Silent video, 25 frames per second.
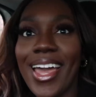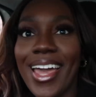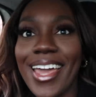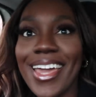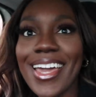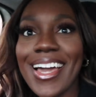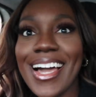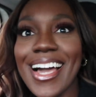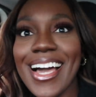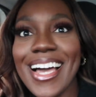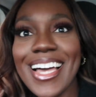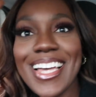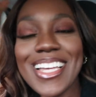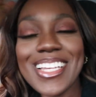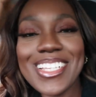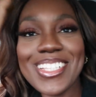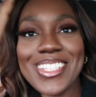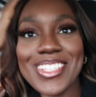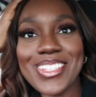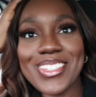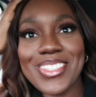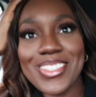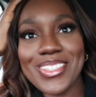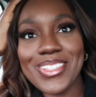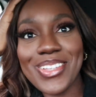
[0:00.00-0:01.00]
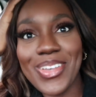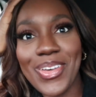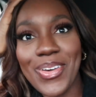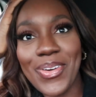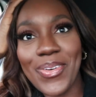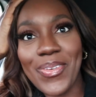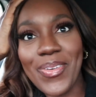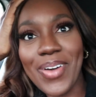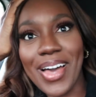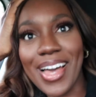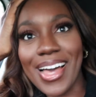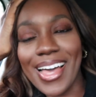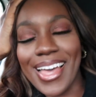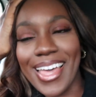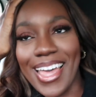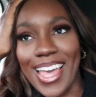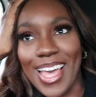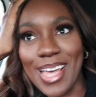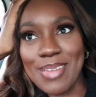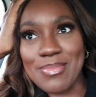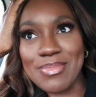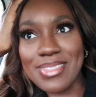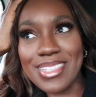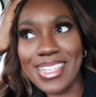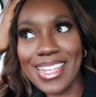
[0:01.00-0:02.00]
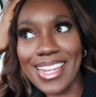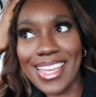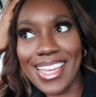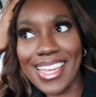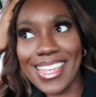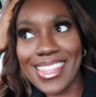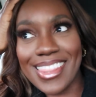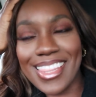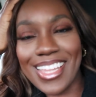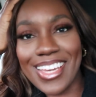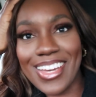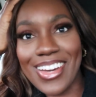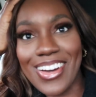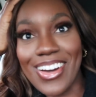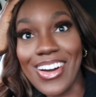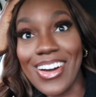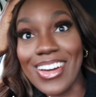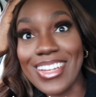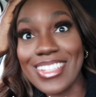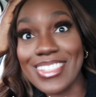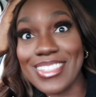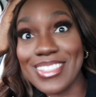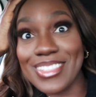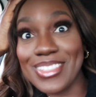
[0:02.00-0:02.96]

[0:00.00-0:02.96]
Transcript: Hey guys, so I am sitting in the car. It's